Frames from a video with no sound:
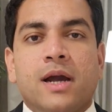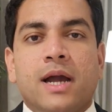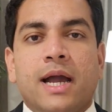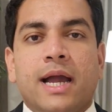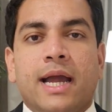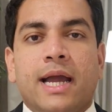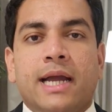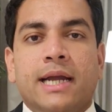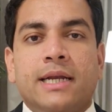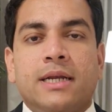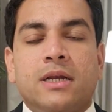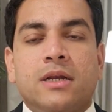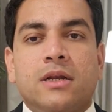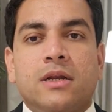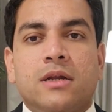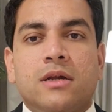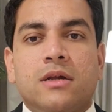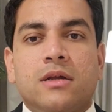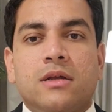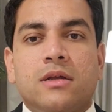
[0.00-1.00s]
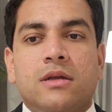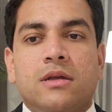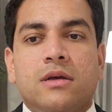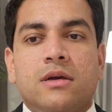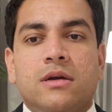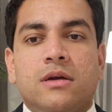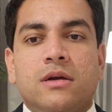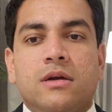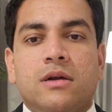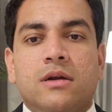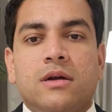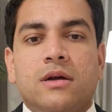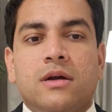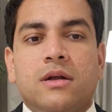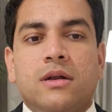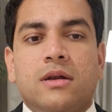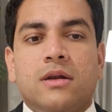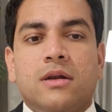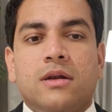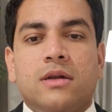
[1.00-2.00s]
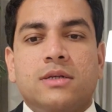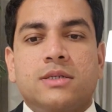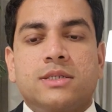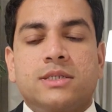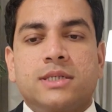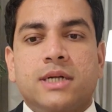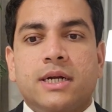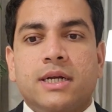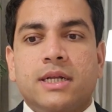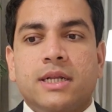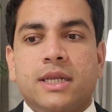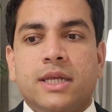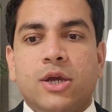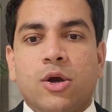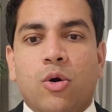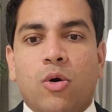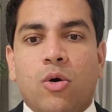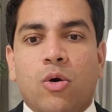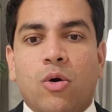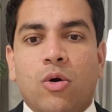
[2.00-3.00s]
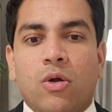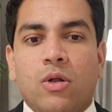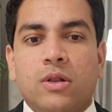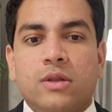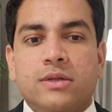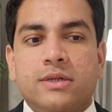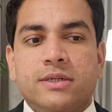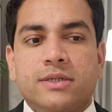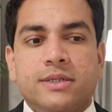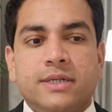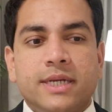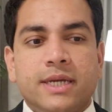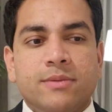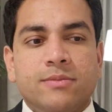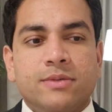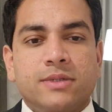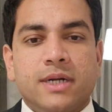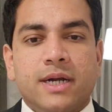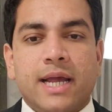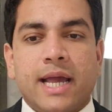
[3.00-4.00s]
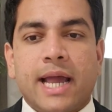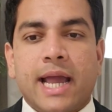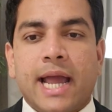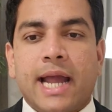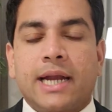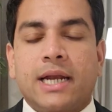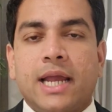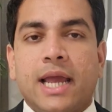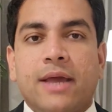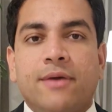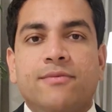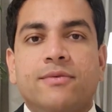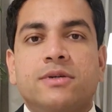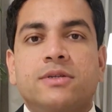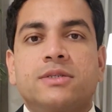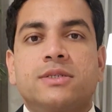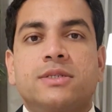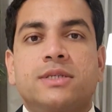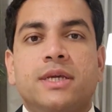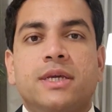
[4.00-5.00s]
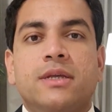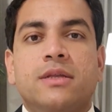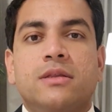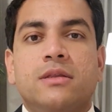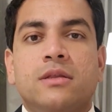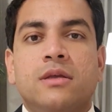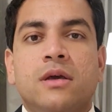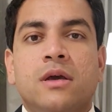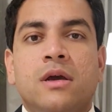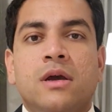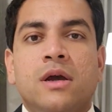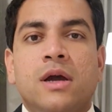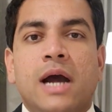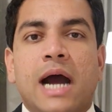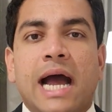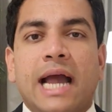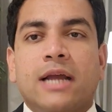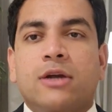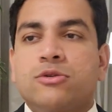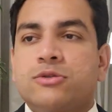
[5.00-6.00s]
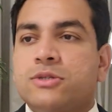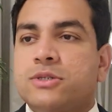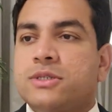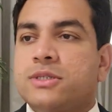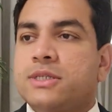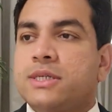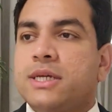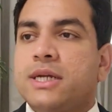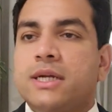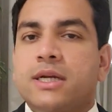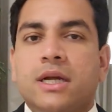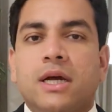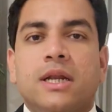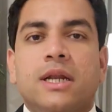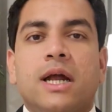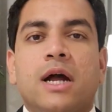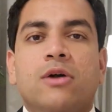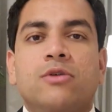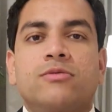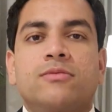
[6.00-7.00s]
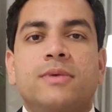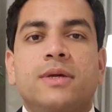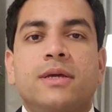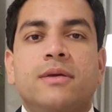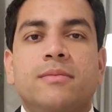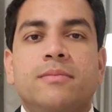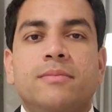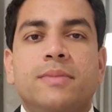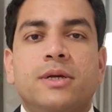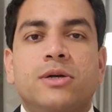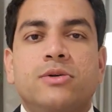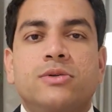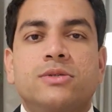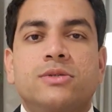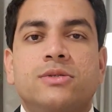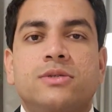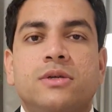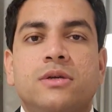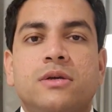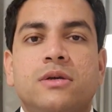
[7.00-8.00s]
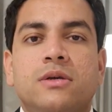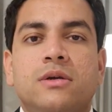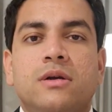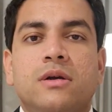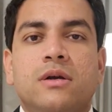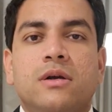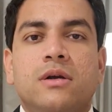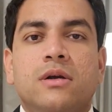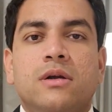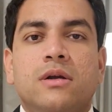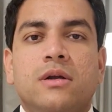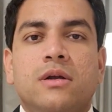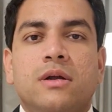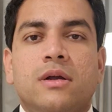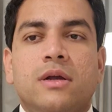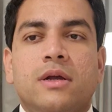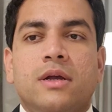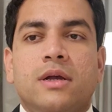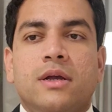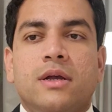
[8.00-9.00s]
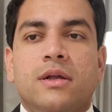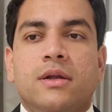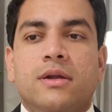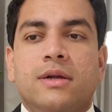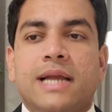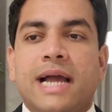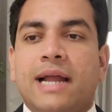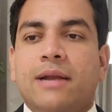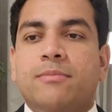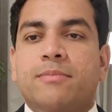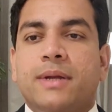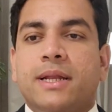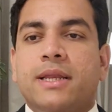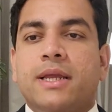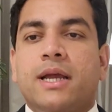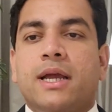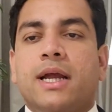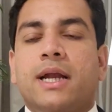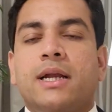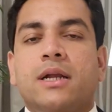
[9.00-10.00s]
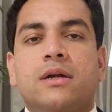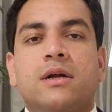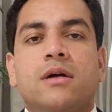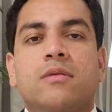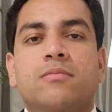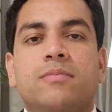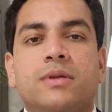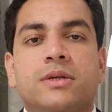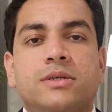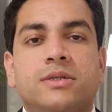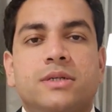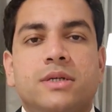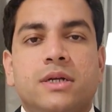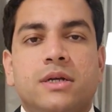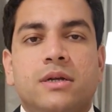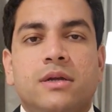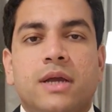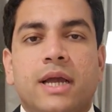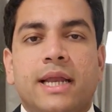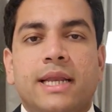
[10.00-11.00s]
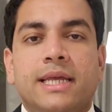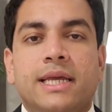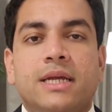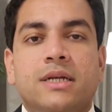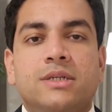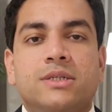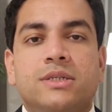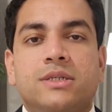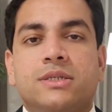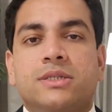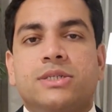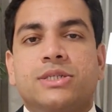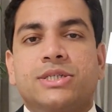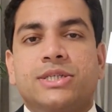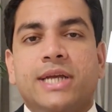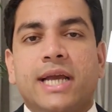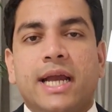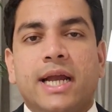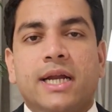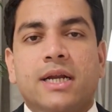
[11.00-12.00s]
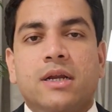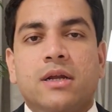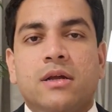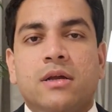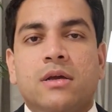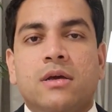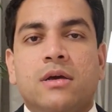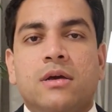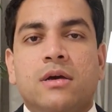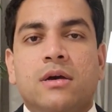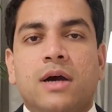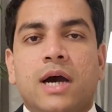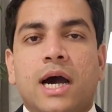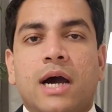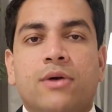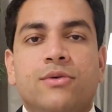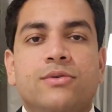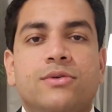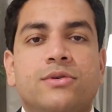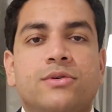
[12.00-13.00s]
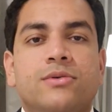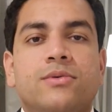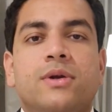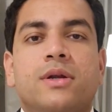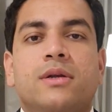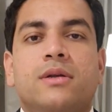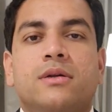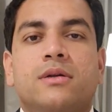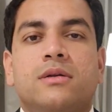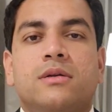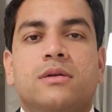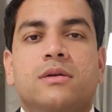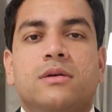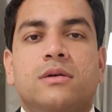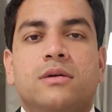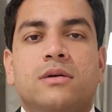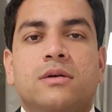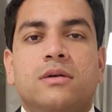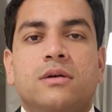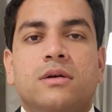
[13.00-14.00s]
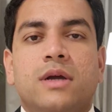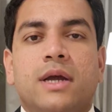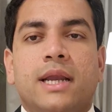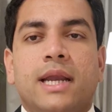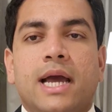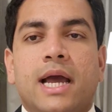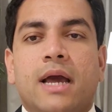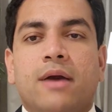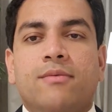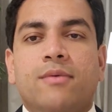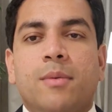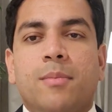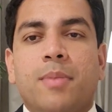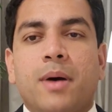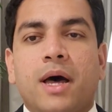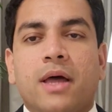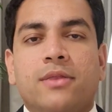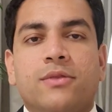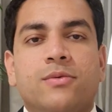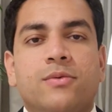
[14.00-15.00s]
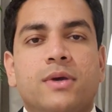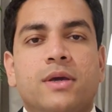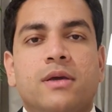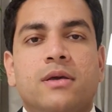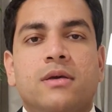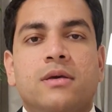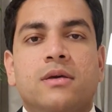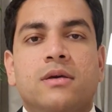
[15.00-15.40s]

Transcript: And suddenly all the dreams that I had ever seen, I could see it around me, because Dan Pena had accomplished it and he had just shared how to do it. And I have a pathway,